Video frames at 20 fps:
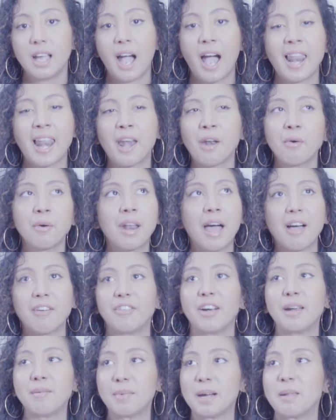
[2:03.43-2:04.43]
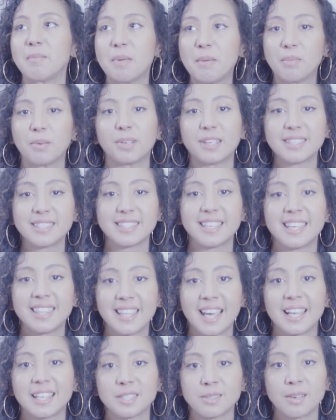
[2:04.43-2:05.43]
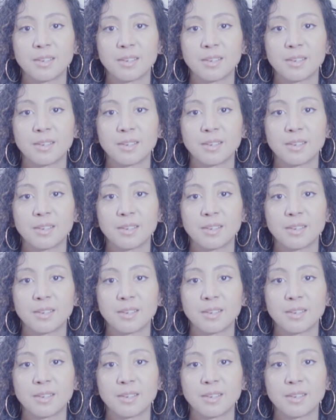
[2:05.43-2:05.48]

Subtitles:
And I know not very many people can say that,